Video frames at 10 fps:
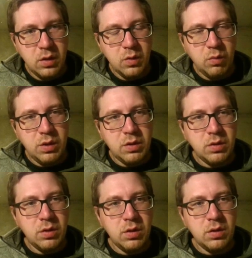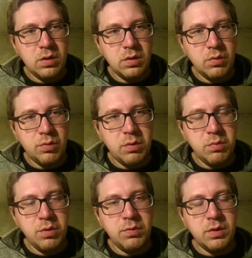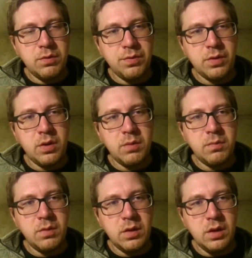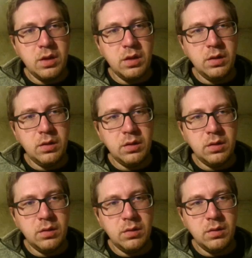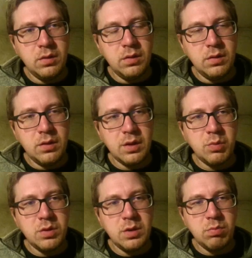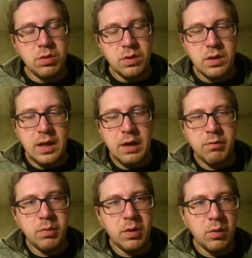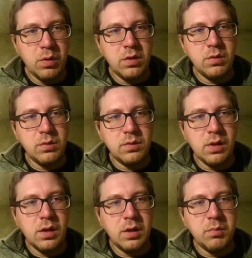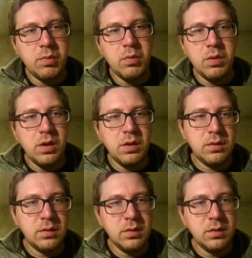We could remove it from the, like we did with the nav bar. We could do selling point